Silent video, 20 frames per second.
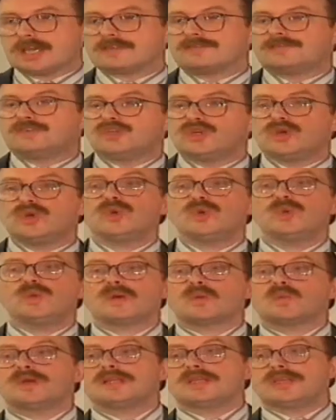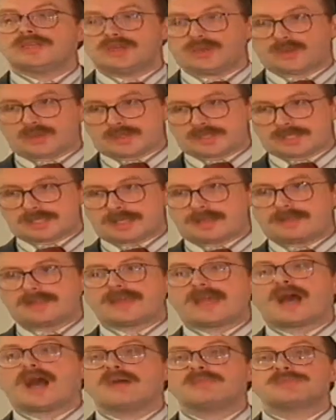if you will use
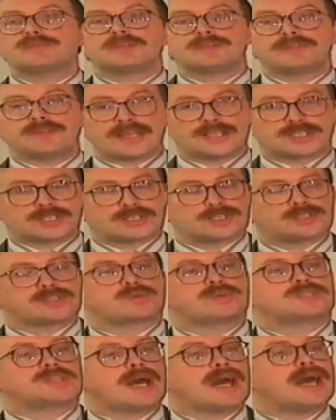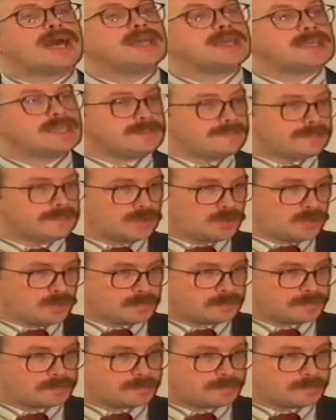the observations which I give you,